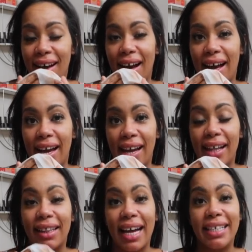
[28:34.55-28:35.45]
I
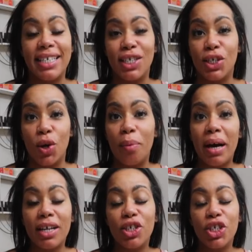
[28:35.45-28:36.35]
liked it so
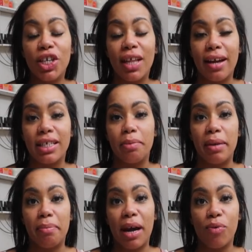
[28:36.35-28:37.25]
much that it's
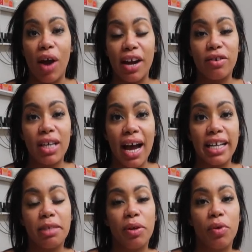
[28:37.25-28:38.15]
been my ride or die.
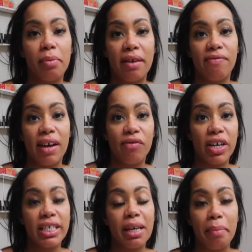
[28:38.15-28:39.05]
It's been one of my
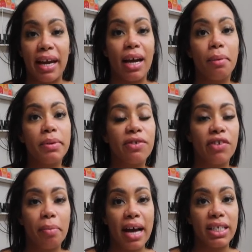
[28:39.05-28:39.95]
favorite makeups for
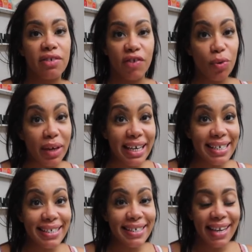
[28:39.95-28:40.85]
the past few
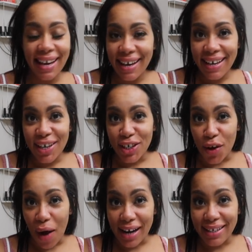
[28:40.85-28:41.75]
weeks.
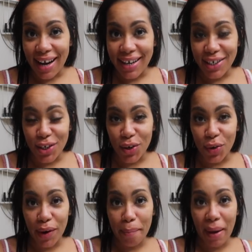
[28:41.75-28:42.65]
So I decided
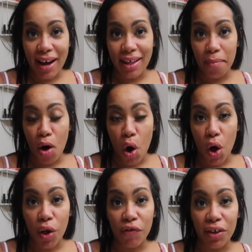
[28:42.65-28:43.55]
to buy them
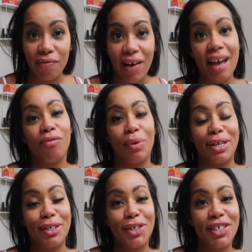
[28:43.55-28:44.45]
all for the five
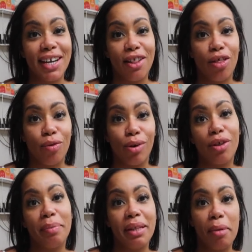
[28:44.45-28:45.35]
winners and throw
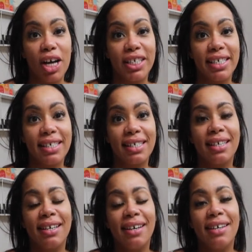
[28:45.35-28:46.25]
them in the boxes.
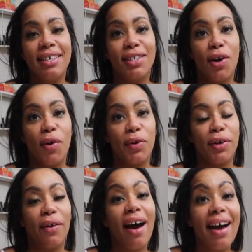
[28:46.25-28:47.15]
So
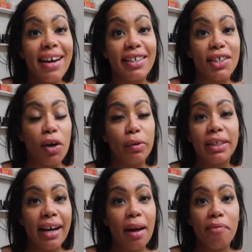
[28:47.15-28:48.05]
you guys go
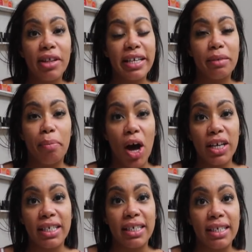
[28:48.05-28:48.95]
sign up for these
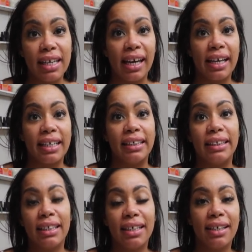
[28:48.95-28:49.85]
boxes,
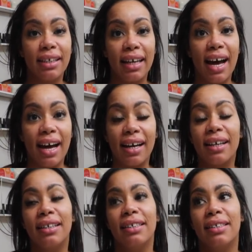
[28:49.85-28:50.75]
and yeah,
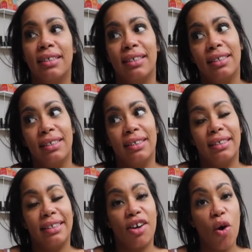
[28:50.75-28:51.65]

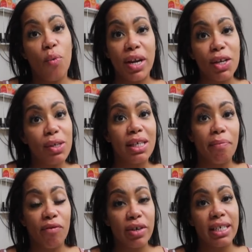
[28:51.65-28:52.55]
go win you
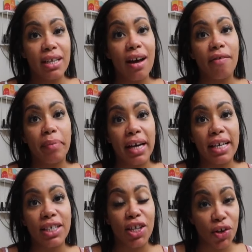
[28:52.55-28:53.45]
some free stuff
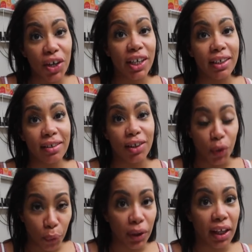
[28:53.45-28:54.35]
because they're good.
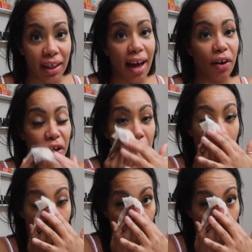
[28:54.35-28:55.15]
They're really that good.